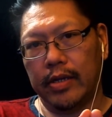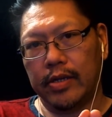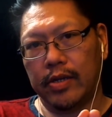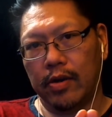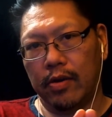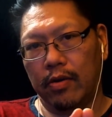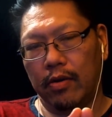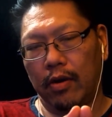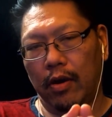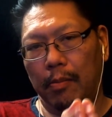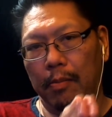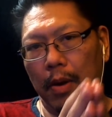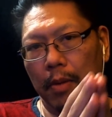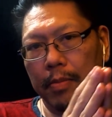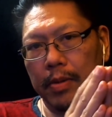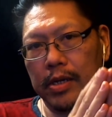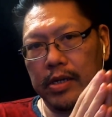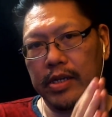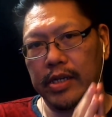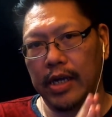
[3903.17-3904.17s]
So a
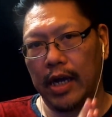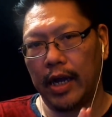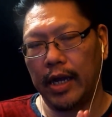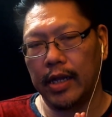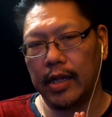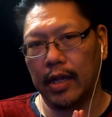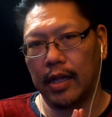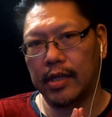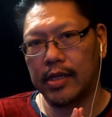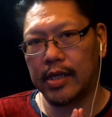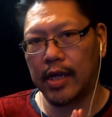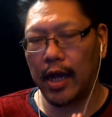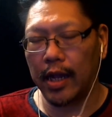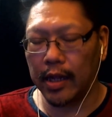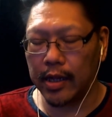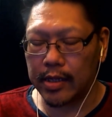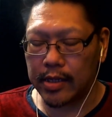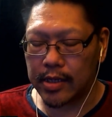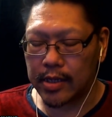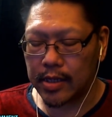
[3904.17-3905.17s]
moment of
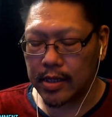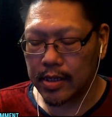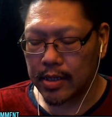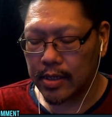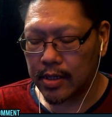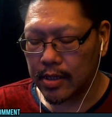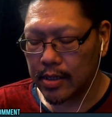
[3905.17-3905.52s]
silence.